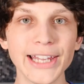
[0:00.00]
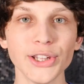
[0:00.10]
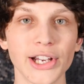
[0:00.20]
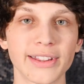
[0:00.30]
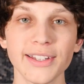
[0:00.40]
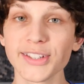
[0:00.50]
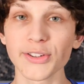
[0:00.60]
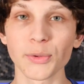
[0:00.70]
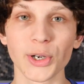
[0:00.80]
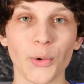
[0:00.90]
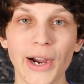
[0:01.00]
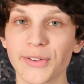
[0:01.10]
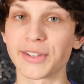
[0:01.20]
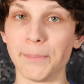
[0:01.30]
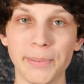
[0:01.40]
And look, this doesn't require
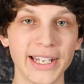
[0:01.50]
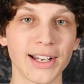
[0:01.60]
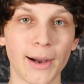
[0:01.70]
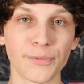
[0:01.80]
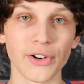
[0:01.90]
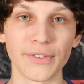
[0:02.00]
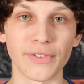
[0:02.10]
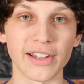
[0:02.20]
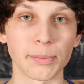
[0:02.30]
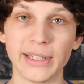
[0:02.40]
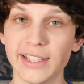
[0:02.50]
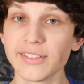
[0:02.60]
some big upfront investment.